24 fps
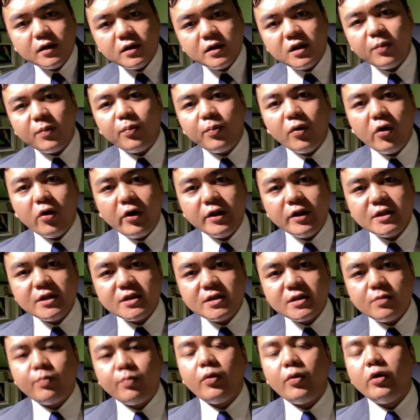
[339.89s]
the
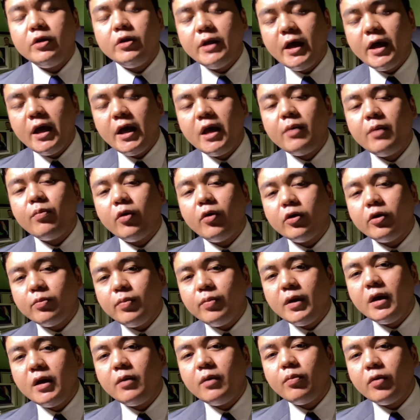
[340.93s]
points point A, point
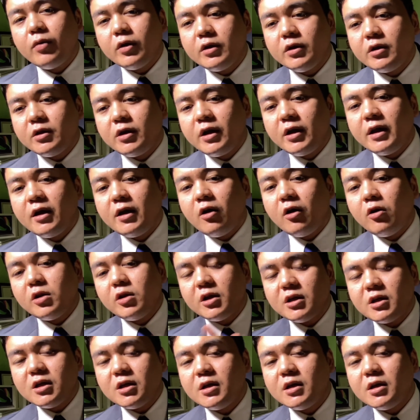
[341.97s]
B, point 3, all the